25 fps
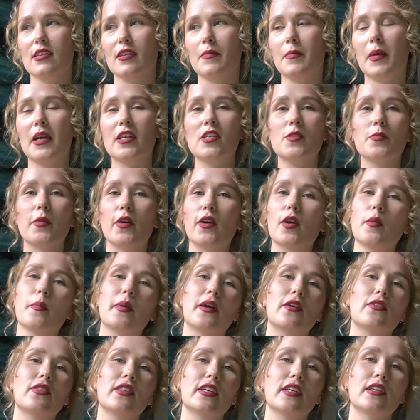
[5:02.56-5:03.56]
I spoke
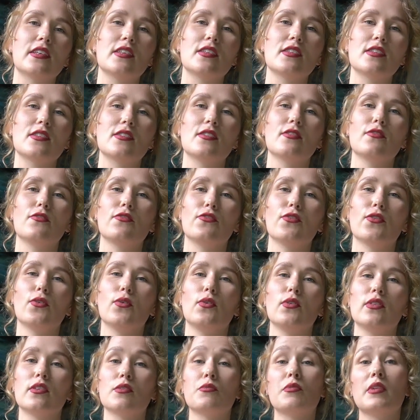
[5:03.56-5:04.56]
about this
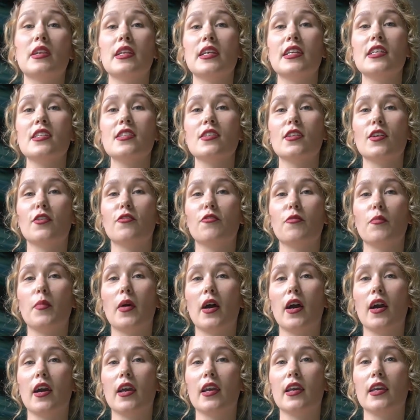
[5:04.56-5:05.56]
for the release of
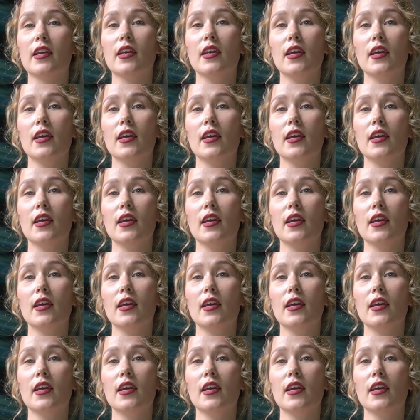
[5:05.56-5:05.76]
my